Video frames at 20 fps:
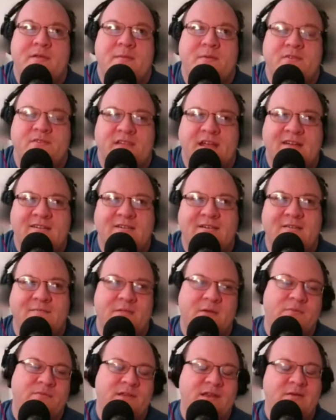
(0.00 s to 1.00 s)
where they were stationed.
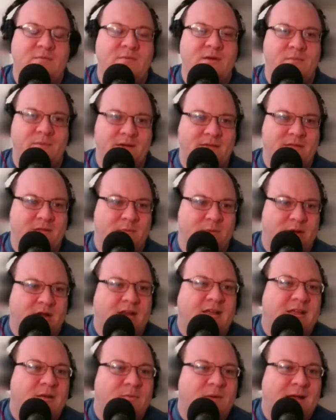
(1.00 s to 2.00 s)
If there was anywhere where they were
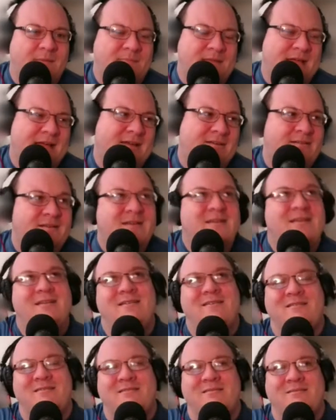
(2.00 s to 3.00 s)
going to get wiped at,
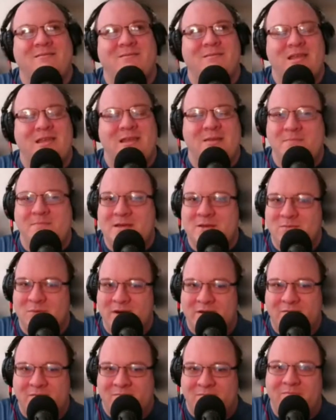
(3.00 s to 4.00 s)
it'd be
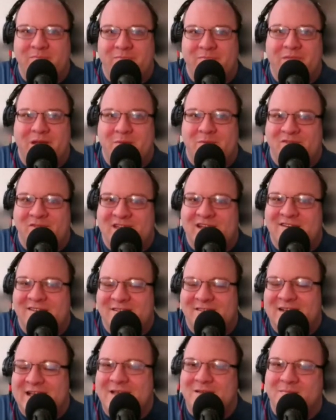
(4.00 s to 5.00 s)
where they were
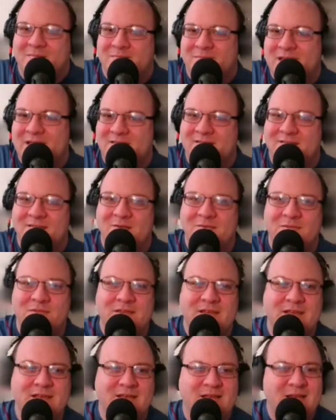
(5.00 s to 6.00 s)
stationed at. That's its own
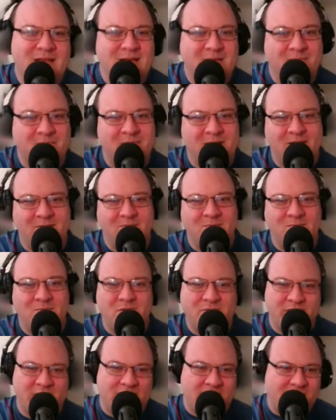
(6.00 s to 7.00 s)
thing. But
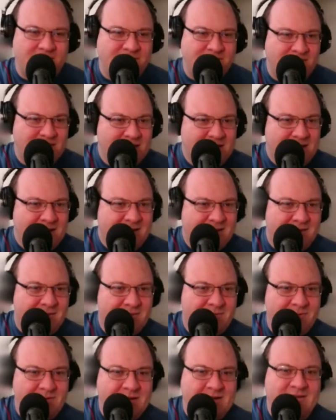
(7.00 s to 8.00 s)
moving on,
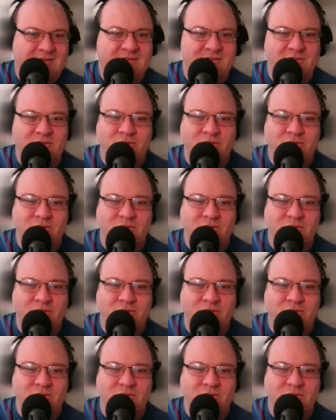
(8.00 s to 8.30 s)
we'll get